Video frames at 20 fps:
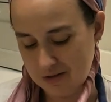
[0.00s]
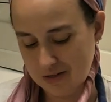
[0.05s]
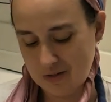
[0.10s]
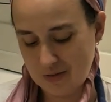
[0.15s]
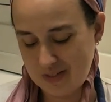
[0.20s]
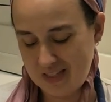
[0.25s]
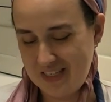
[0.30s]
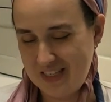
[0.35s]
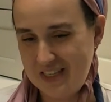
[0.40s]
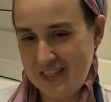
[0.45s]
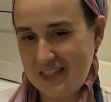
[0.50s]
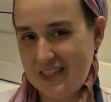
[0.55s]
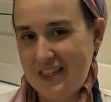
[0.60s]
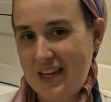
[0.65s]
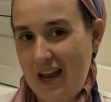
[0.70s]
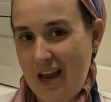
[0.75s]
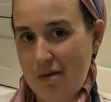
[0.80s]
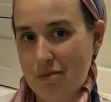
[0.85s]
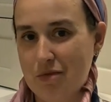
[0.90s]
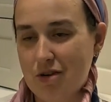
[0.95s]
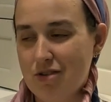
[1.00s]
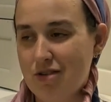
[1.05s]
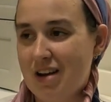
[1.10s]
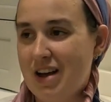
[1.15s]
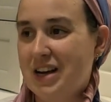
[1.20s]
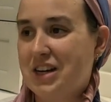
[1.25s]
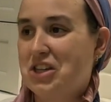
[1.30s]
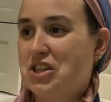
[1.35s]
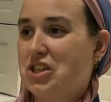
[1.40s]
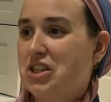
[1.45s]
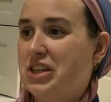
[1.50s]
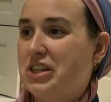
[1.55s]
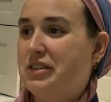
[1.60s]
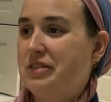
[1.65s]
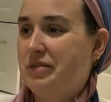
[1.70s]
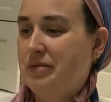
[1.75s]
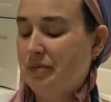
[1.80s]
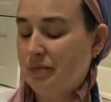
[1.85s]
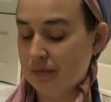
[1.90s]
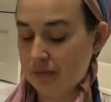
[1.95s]
Twist in the same
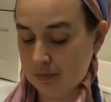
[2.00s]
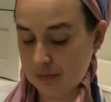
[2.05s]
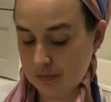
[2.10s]
direction,